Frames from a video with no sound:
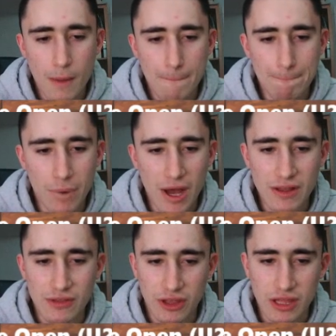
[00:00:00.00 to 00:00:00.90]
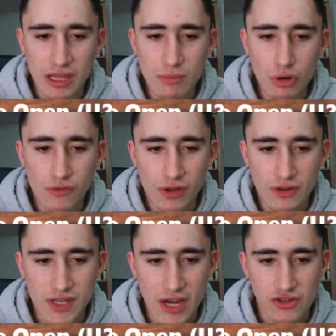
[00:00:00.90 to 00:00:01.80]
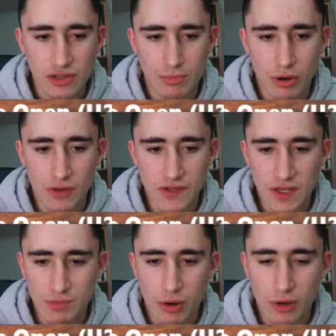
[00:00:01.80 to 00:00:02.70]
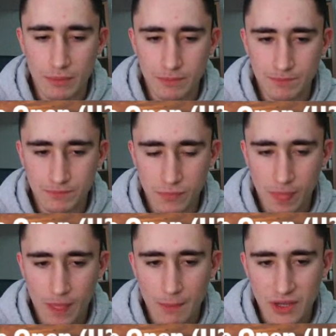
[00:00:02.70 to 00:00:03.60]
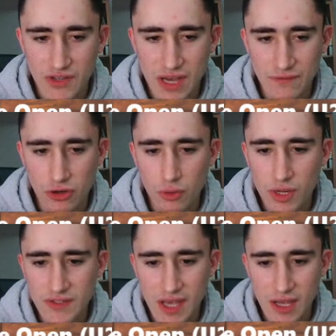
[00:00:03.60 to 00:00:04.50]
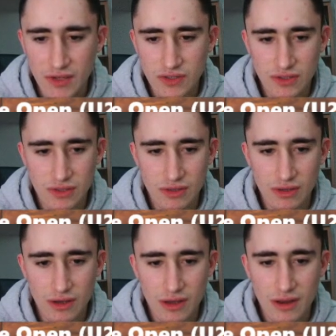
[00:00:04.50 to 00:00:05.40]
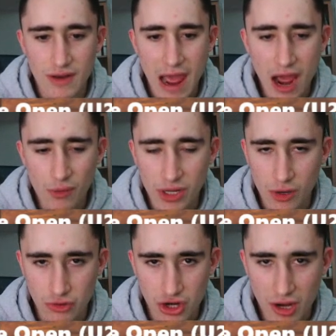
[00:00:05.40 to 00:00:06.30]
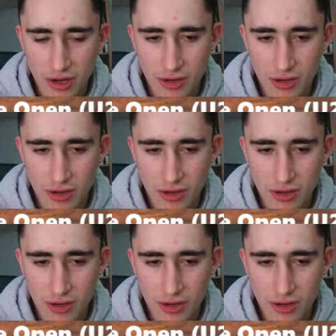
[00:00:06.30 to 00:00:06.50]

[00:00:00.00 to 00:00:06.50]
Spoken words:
But the key move here is actually pawn takes pawn. Because after queen takes, now we go check.